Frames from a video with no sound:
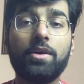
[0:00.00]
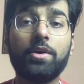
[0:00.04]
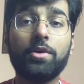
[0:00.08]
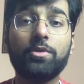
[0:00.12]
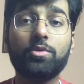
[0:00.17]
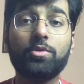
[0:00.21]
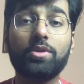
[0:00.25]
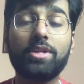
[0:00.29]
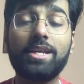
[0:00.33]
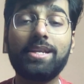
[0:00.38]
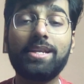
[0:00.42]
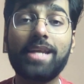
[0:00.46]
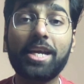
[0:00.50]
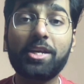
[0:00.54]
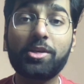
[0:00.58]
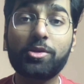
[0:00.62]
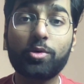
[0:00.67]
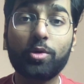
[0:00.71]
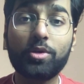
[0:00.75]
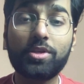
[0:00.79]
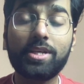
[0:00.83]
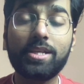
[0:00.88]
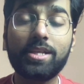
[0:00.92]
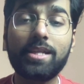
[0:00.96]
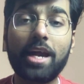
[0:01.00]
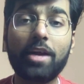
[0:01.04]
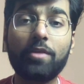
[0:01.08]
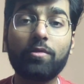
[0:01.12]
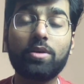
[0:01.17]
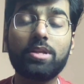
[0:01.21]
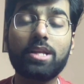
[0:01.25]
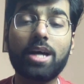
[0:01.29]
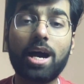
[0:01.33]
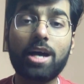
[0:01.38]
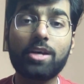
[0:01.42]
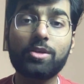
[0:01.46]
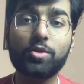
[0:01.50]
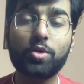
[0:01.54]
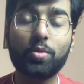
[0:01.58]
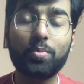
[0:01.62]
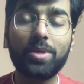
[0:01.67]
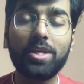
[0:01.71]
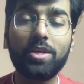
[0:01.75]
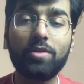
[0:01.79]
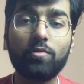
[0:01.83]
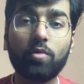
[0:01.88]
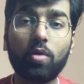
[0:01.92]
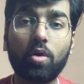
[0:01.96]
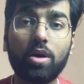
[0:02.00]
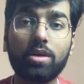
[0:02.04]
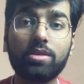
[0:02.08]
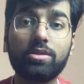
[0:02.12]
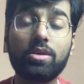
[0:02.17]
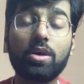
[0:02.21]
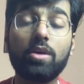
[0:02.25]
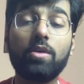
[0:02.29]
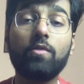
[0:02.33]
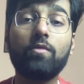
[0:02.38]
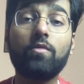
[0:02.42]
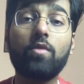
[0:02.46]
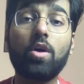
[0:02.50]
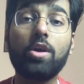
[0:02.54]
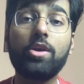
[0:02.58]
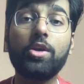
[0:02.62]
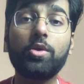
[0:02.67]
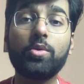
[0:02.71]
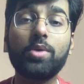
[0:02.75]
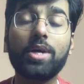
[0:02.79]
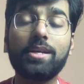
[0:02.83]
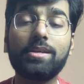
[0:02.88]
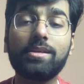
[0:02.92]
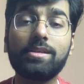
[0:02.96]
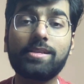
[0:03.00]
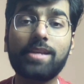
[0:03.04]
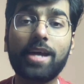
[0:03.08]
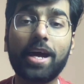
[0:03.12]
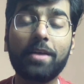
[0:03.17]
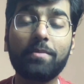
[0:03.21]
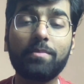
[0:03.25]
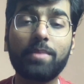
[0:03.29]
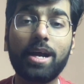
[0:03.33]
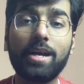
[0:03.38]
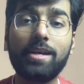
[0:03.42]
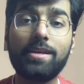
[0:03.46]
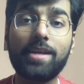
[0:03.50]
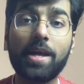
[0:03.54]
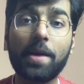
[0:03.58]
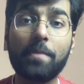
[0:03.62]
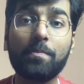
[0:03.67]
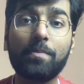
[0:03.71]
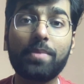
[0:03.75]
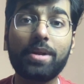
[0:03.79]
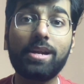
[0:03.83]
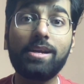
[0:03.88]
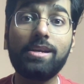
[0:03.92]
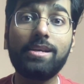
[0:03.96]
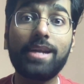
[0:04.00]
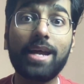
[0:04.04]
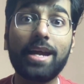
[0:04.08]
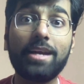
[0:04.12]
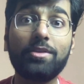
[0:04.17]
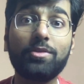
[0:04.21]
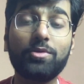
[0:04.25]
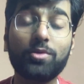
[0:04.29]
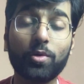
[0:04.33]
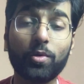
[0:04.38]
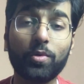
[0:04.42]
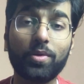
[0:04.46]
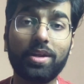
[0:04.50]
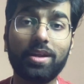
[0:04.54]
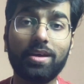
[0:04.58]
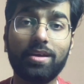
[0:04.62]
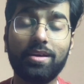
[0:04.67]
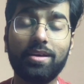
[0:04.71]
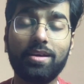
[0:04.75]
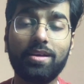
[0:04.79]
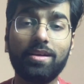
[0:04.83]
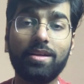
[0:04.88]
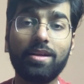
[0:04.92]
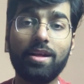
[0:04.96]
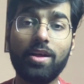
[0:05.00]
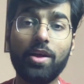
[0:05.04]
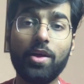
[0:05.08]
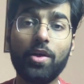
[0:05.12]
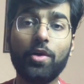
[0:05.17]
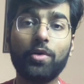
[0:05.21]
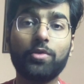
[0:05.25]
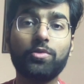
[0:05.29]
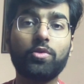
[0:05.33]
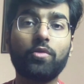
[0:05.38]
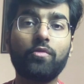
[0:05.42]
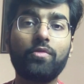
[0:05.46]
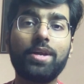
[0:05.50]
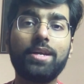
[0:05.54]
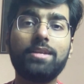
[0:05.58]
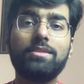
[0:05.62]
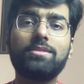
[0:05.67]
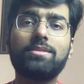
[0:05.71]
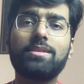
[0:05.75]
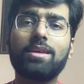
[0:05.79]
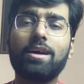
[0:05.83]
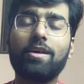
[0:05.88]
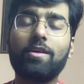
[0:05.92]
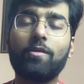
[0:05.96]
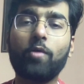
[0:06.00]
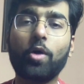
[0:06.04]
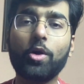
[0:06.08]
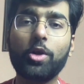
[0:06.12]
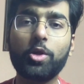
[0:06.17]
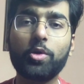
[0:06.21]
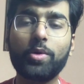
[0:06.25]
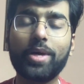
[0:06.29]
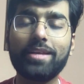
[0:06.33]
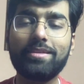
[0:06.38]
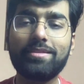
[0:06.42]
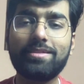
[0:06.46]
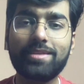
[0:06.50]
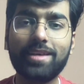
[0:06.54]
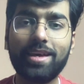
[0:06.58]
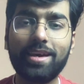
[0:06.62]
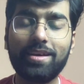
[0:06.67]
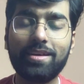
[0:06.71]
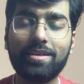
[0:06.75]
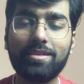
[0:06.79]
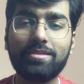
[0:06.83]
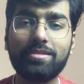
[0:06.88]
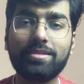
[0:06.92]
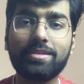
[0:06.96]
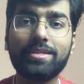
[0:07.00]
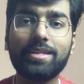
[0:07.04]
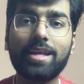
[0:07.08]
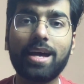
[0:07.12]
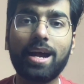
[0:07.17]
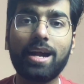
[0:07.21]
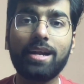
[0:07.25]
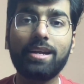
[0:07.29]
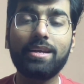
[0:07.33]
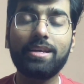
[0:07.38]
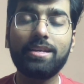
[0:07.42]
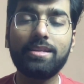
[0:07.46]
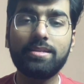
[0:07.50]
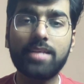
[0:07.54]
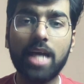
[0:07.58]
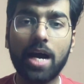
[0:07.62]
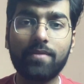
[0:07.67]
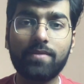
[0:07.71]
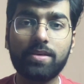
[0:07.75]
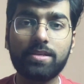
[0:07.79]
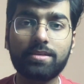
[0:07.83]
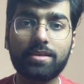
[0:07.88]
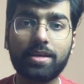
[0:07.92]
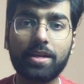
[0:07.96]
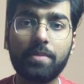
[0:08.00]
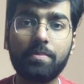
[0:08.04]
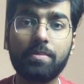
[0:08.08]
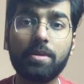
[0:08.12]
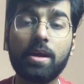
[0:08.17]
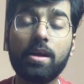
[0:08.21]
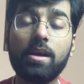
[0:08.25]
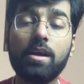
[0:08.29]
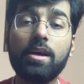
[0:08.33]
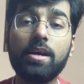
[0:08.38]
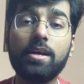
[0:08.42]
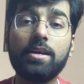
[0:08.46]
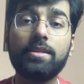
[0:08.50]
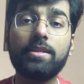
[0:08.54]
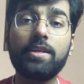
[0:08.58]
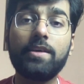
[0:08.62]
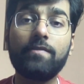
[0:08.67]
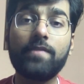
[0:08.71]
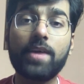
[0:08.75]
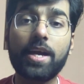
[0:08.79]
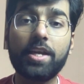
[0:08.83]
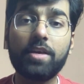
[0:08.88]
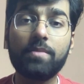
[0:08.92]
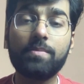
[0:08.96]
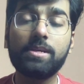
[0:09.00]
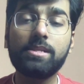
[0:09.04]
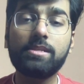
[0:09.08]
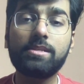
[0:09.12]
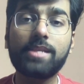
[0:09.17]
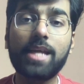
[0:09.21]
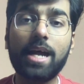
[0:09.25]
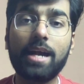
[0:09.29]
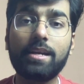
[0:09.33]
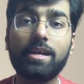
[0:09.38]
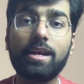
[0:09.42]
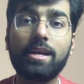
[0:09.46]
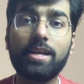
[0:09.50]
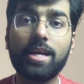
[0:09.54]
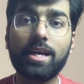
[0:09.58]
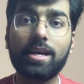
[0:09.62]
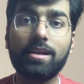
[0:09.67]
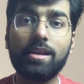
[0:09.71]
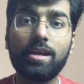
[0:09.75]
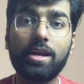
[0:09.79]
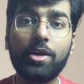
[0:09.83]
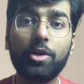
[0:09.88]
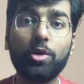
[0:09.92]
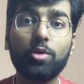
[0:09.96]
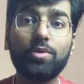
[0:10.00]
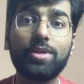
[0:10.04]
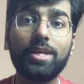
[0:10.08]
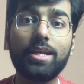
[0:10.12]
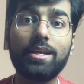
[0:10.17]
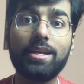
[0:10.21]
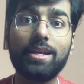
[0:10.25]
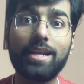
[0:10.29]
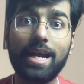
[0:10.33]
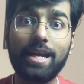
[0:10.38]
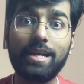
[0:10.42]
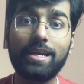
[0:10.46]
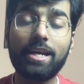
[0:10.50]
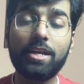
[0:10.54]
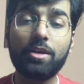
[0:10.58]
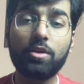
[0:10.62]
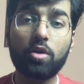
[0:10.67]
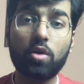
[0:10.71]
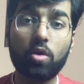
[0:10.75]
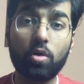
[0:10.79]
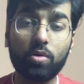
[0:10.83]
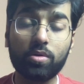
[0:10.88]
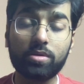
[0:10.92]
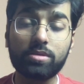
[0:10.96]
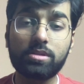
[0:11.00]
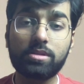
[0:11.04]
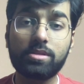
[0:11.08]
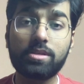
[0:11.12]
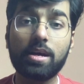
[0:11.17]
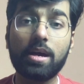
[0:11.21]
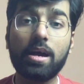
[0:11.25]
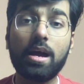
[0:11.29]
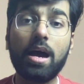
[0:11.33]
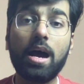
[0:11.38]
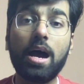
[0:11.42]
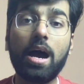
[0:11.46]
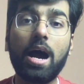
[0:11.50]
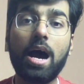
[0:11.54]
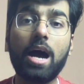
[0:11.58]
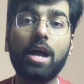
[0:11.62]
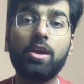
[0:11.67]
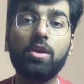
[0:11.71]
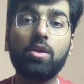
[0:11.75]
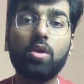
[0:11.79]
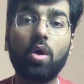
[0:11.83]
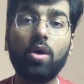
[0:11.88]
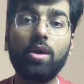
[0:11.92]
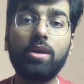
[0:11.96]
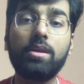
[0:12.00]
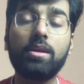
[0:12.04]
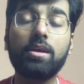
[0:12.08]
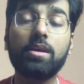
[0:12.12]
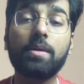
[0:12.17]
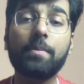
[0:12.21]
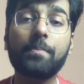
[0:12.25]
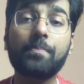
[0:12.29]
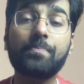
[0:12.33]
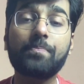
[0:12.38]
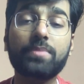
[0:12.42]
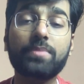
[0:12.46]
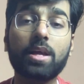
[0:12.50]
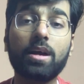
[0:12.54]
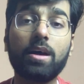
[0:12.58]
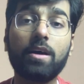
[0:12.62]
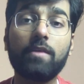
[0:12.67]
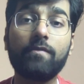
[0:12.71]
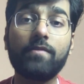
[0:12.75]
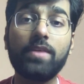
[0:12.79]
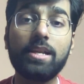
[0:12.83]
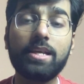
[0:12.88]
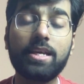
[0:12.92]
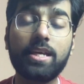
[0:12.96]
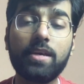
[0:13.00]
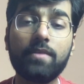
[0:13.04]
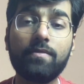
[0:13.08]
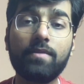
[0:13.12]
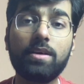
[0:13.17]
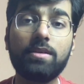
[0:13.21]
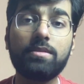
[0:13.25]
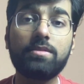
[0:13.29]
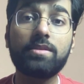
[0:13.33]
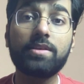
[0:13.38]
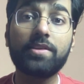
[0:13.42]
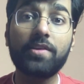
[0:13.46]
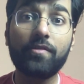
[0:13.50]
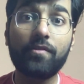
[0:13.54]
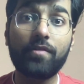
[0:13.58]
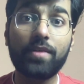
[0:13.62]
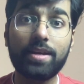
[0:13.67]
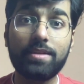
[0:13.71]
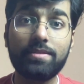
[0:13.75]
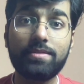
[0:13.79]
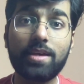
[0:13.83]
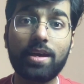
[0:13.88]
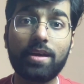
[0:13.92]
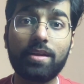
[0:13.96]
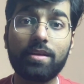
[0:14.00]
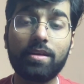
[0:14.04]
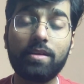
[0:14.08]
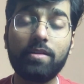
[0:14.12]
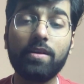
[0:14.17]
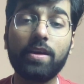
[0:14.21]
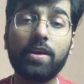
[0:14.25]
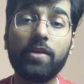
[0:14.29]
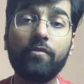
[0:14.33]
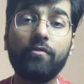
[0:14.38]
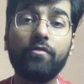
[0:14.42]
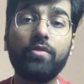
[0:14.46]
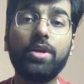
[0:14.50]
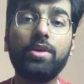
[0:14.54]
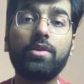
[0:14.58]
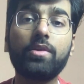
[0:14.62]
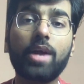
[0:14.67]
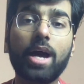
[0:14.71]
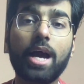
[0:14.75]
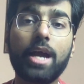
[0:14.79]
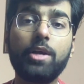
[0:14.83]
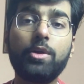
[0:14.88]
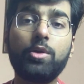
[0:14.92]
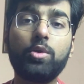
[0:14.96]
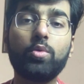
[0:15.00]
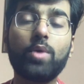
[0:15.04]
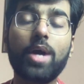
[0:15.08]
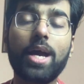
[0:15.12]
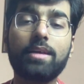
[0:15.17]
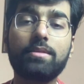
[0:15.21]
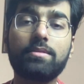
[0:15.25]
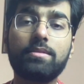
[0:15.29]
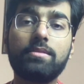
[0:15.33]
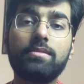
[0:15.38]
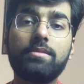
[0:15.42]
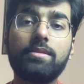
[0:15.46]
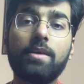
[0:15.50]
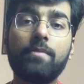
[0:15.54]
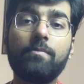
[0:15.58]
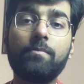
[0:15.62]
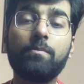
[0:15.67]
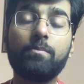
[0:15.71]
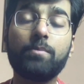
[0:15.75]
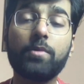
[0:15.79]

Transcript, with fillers: So the next question that was asked to me was what do you understand by temporal dead zone? So friends, what you can say is that in JavaScript, the variables that are declared using let and const are not uh, will give us reference error if we try to access them